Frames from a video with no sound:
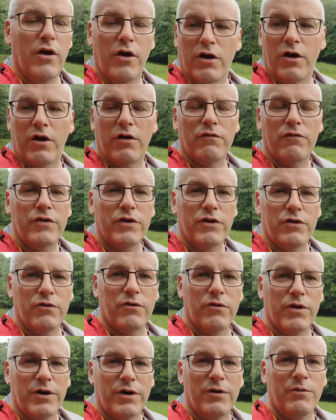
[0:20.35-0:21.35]
of
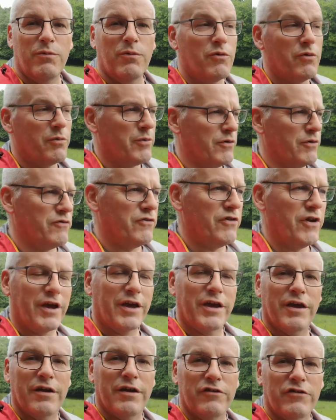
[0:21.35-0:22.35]
your waterproof
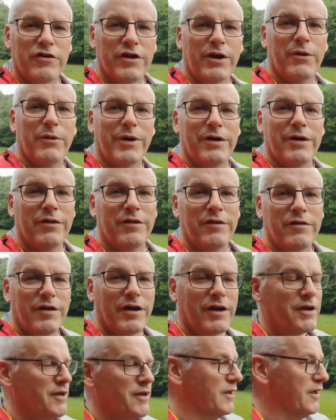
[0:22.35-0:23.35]
jacket as you go out on the day